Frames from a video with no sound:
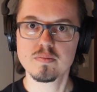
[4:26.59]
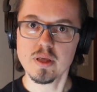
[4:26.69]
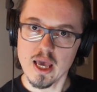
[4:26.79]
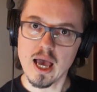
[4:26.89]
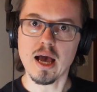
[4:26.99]

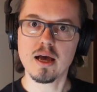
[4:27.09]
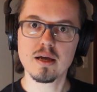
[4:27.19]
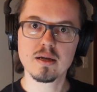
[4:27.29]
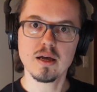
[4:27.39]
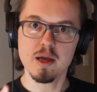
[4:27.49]
Yeah,
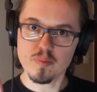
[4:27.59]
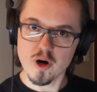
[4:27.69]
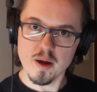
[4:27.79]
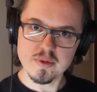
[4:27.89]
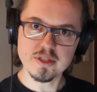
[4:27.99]
I
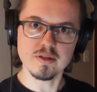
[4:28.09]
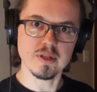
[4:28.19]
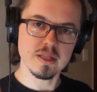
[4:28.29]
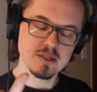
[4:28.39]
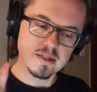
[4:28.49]
promise you
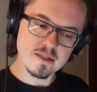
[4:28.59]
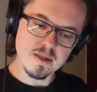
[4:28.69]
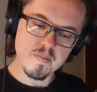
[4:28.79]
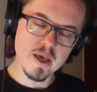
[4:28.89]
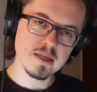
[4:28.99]
that it's an
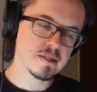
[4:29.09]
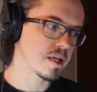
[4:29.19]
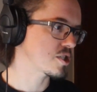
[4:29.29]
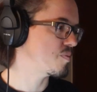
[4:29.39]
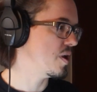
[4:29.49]
amazing
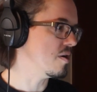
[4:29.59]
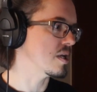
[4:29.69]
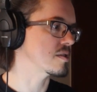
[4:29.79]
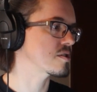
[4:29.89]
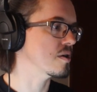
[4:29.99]

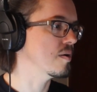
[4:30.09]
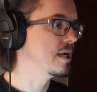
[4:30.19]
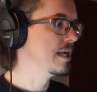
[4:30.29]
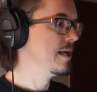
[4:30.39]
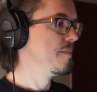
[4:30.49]
experience. So
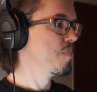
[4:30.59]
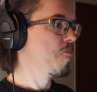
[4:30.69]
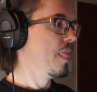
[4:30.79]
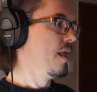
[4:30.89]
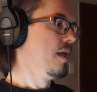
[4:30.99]

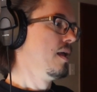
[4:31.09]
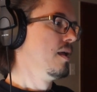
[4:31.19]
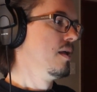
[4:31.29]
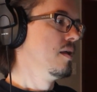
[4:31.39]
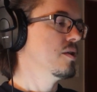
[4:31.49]

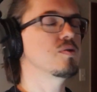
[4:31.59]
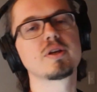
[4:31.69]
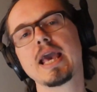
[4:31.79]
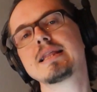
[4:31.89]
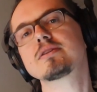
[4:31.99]
you
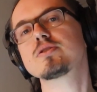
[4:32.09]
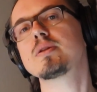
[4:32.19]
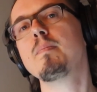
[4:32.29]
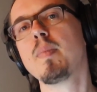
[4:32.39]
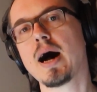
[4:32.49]
gain a
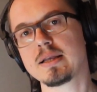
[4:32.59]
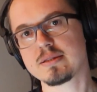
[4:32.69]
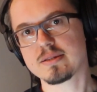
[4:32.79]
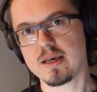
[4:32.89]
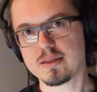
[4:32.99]
certain
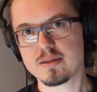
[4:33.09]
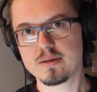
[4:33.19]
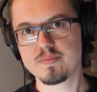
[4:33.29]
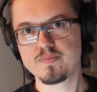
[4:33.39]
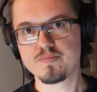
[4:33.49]
mindset.
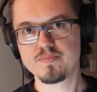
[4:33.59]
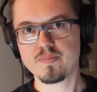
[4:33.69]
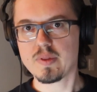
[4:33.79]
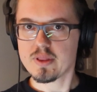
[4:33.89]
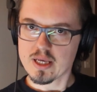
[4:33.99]

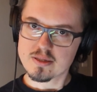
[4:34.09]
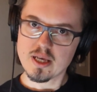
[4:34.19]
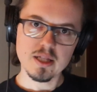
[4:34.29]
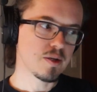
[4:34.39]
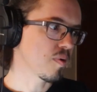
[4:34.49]

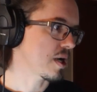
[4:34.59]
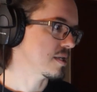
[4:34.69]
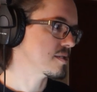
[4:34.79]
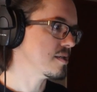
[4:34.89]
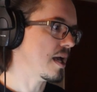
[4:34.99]
Exactly what I
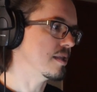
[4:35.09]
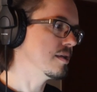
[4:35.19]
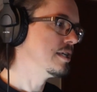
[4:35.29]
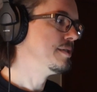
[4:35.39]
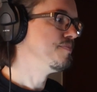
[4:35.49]
said.